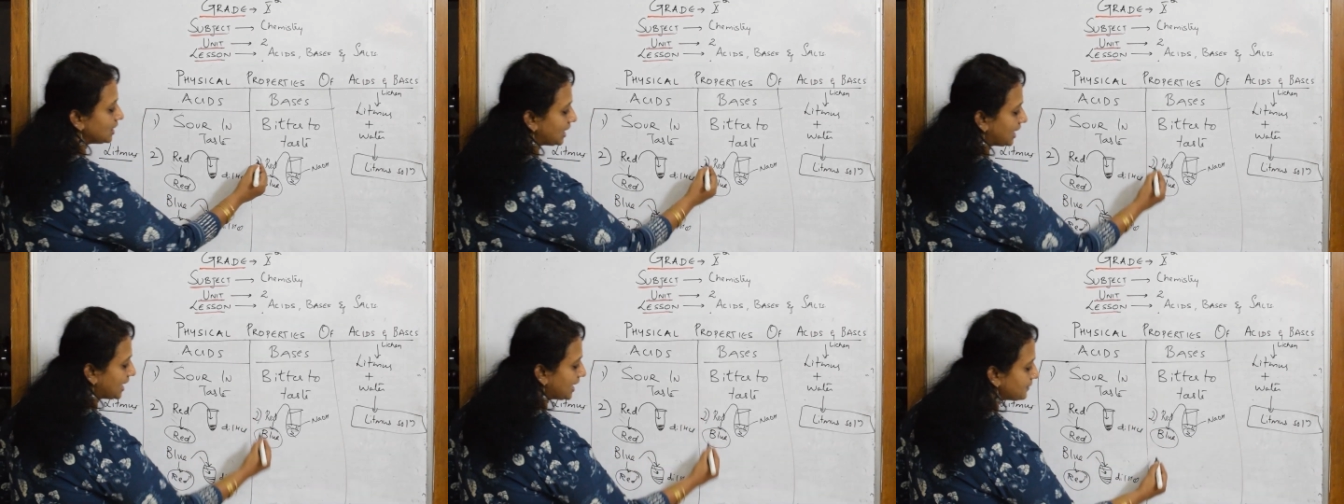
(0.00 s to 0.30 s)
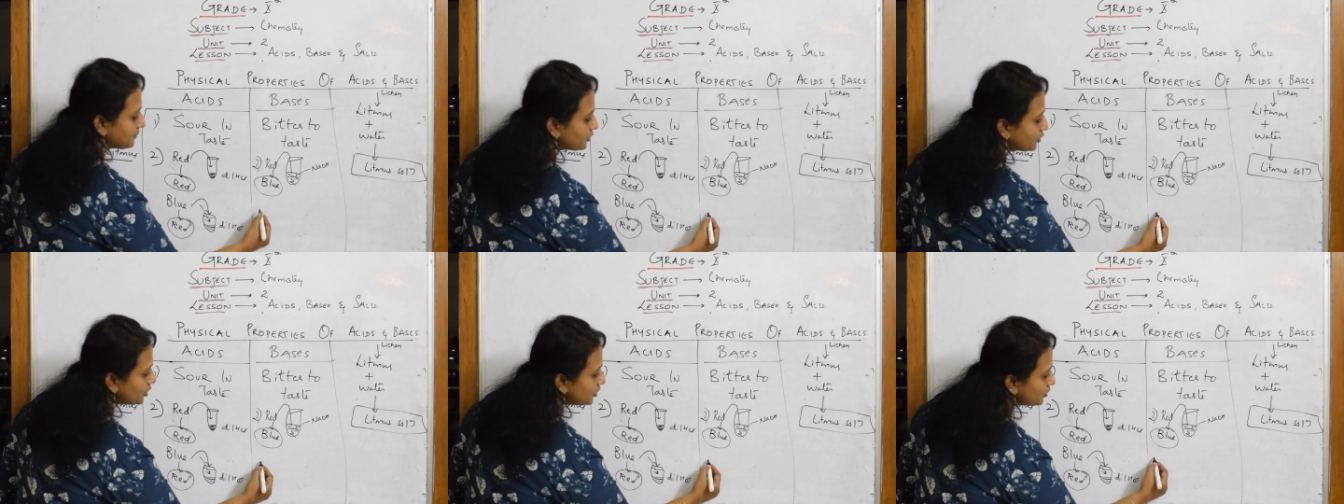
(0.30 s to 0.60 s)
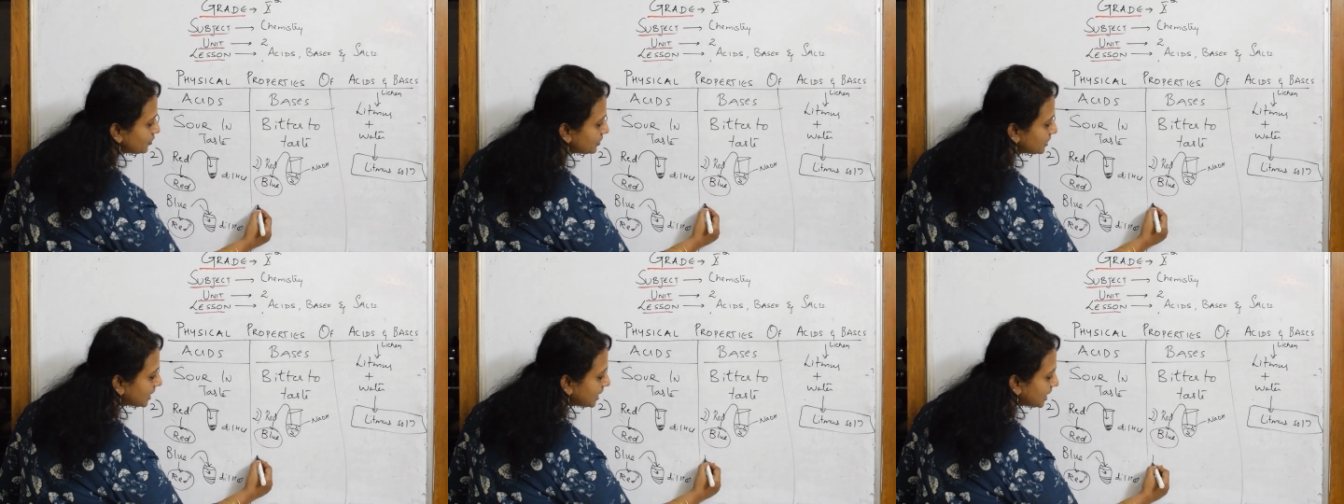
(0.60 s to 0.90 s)
I'm going
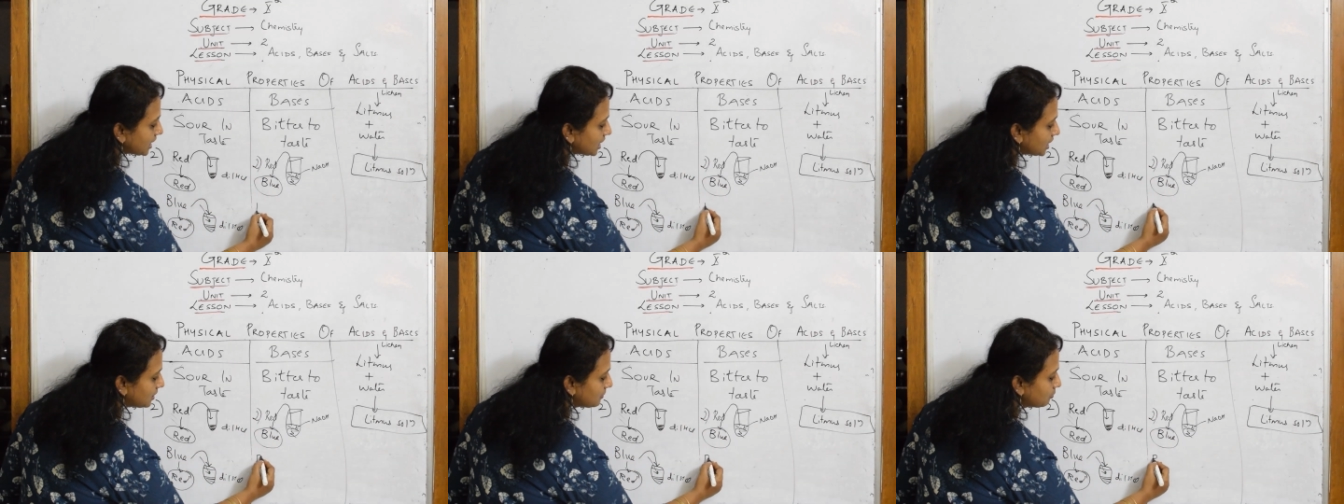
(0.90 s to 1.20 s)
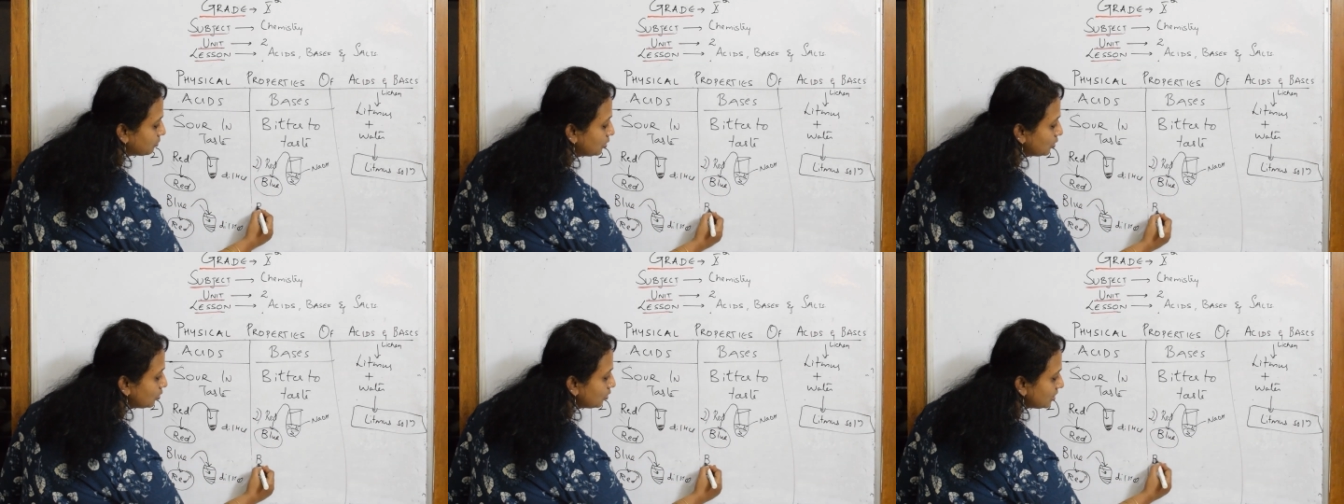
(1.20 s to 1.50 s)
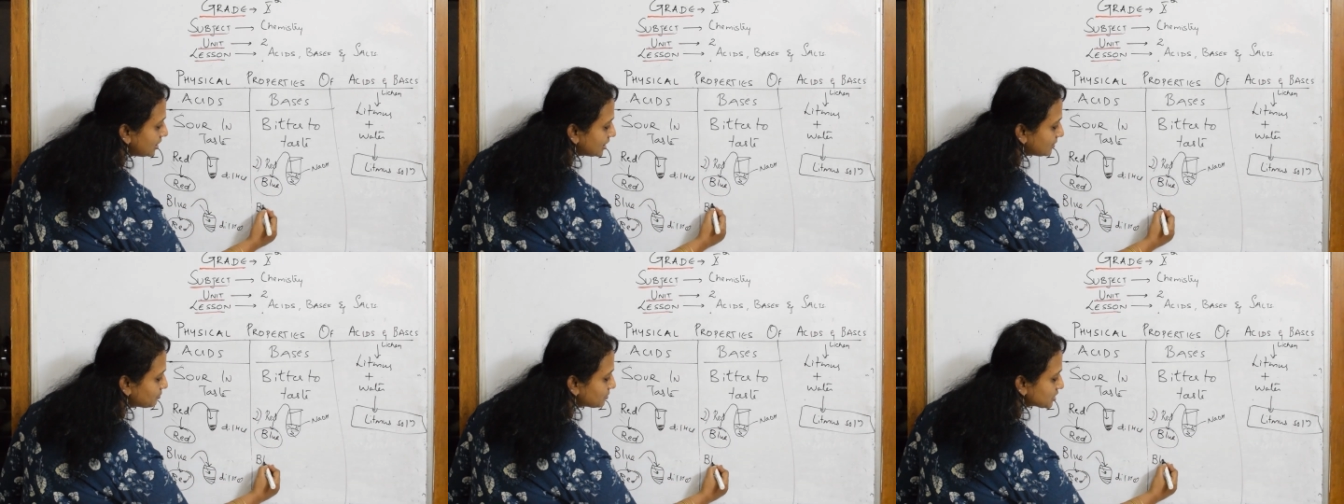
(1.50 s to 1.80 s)
to take a blue
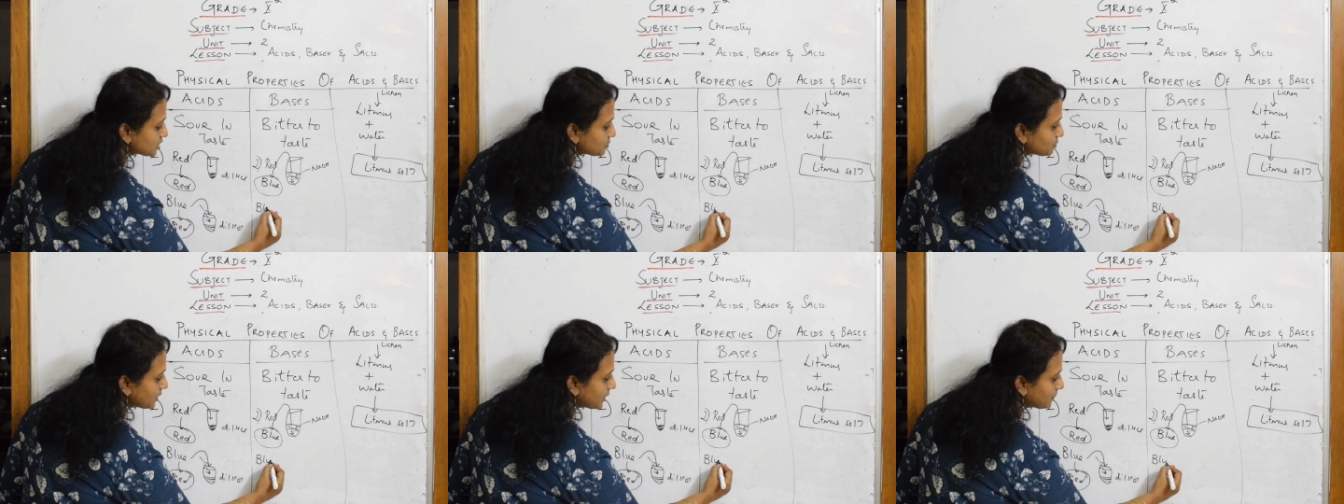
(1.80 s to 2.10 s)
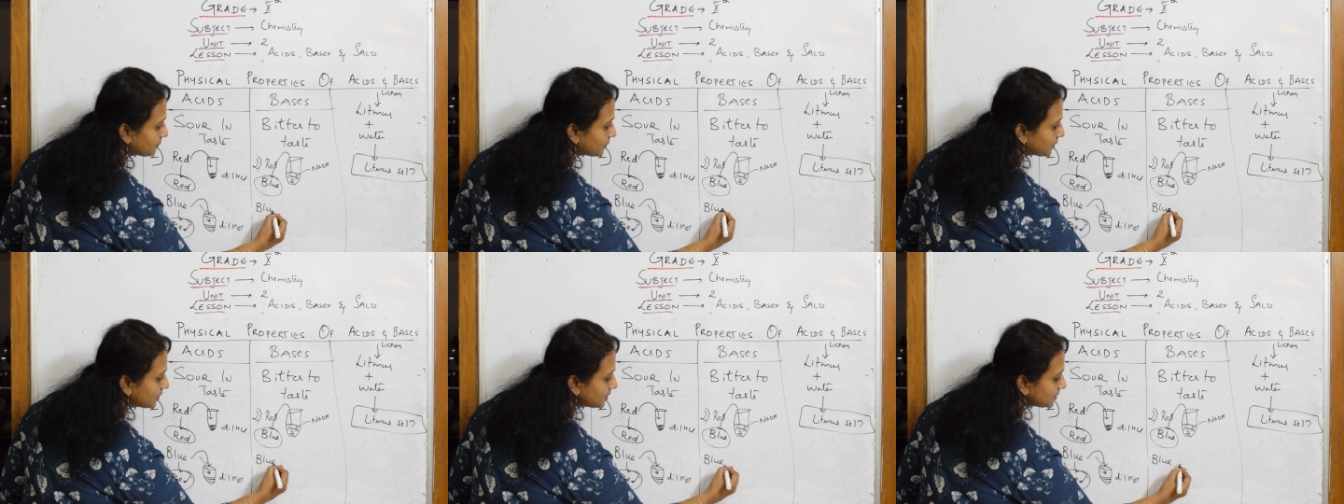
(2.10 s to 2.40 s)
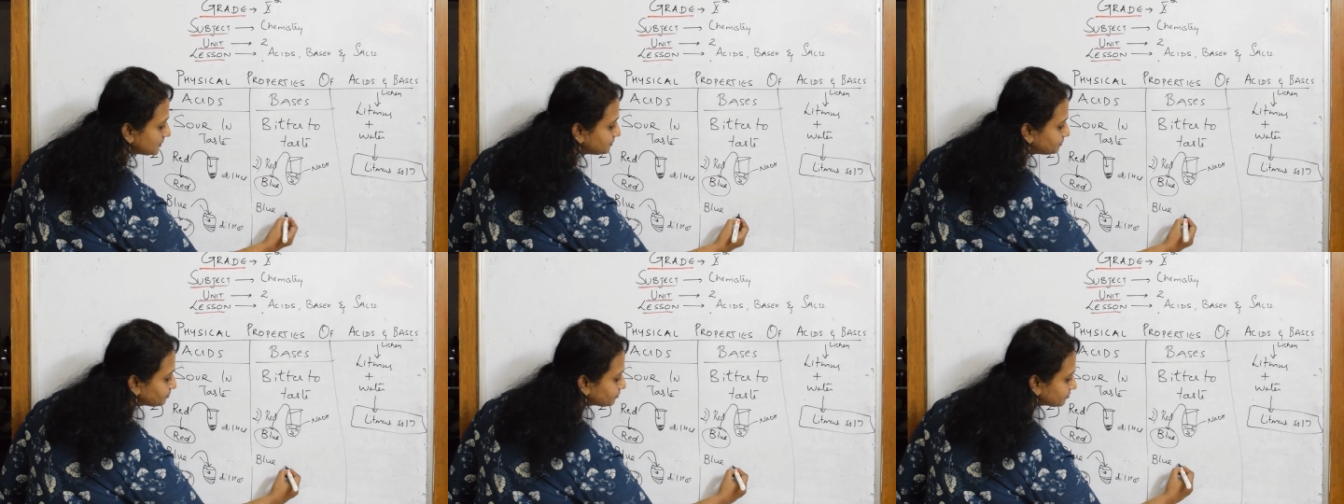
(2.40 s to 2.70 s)
litmus
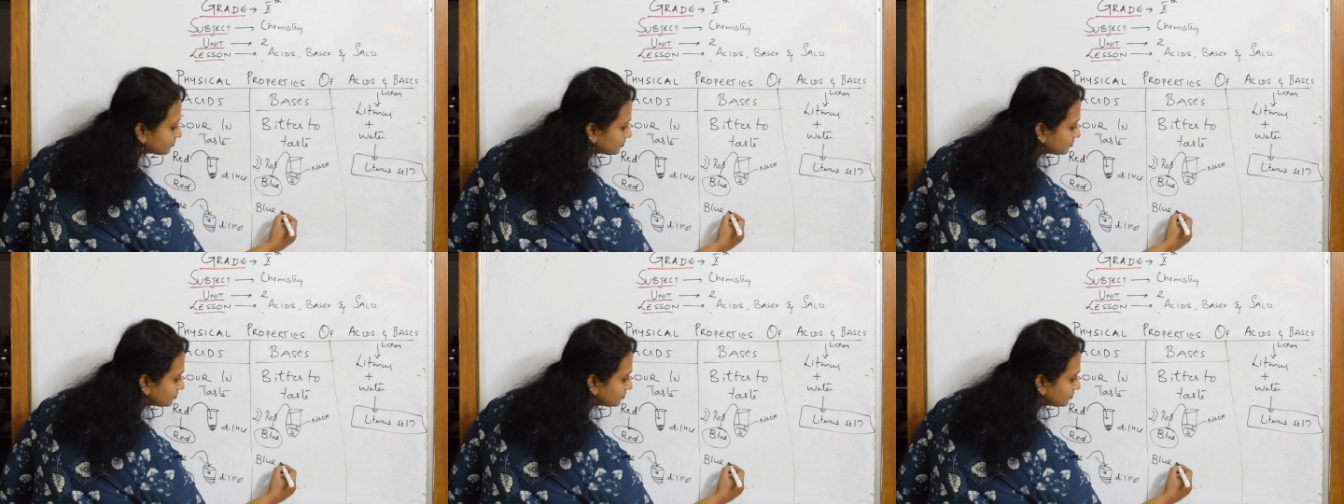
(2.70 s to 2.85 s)
paper